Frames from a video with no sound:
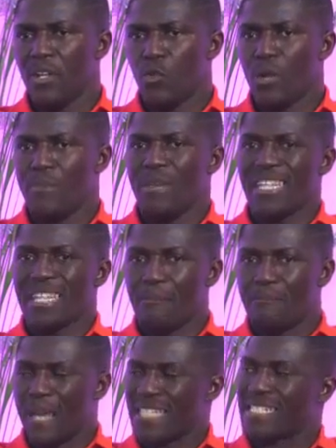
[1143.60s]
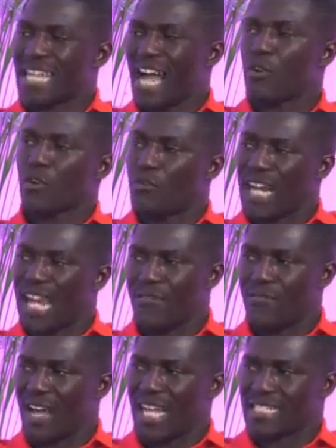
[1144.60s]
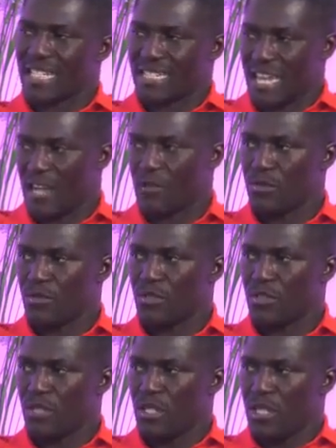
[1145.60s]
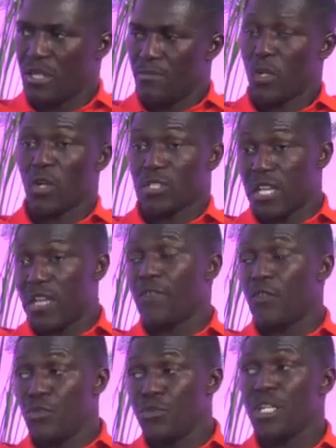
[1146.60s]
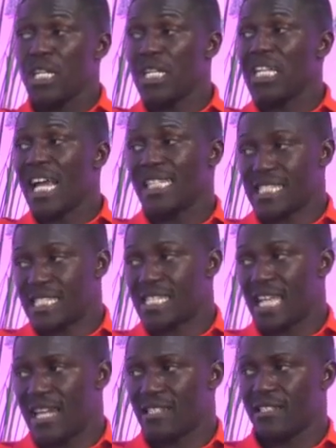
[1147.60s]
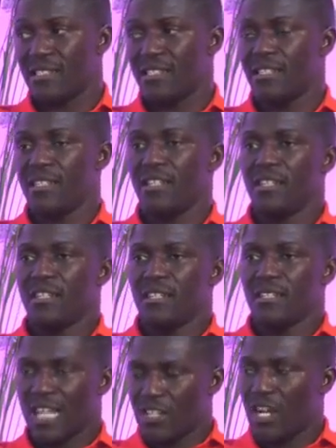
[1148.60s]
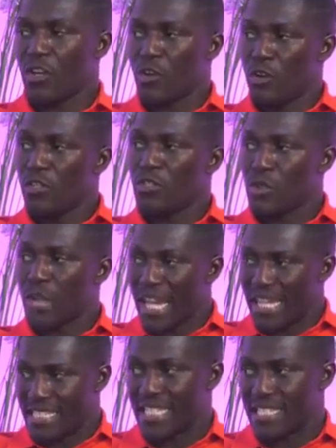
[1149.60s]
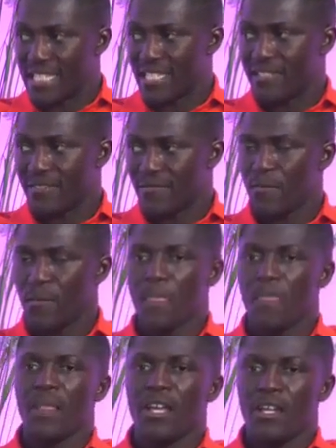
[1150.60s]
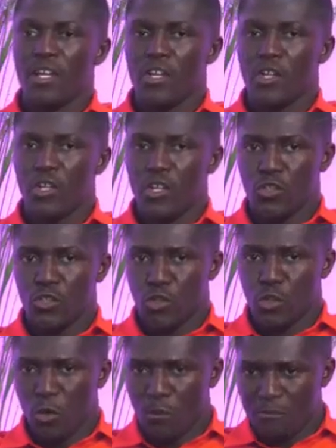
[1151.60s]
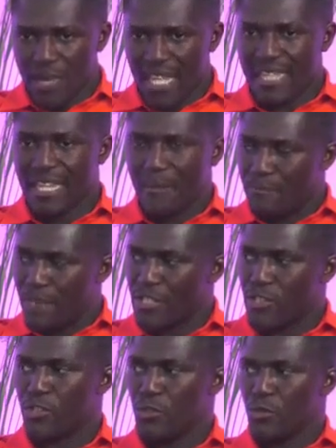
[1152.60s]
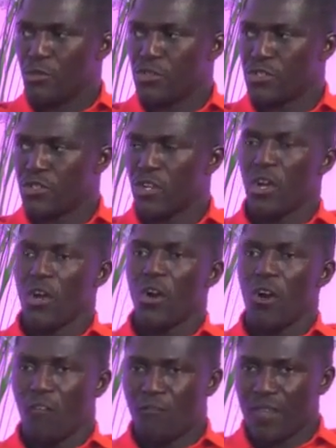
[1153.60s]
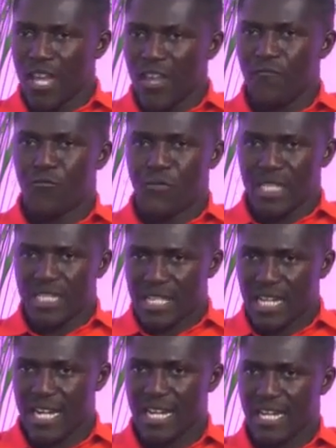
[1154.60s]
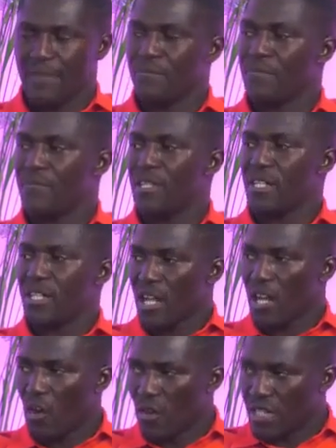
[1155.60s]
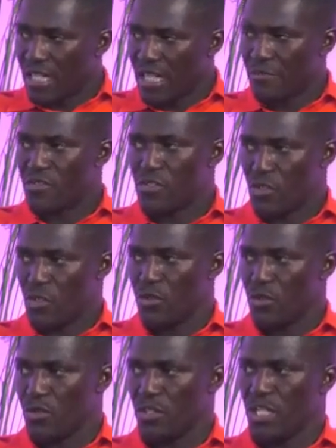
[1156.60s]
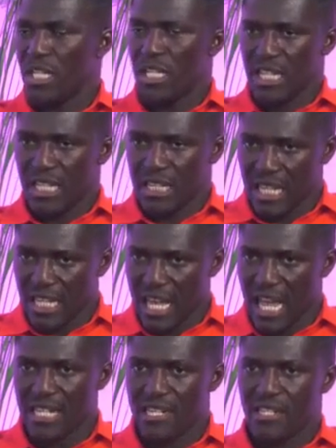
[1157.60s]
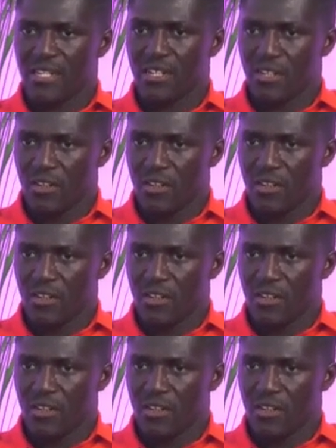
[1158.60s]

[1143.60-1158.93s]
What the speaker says: we make the best out of life as of now. Because if you really understand that you are going to exit, you will make the best use of every time God gives you in the land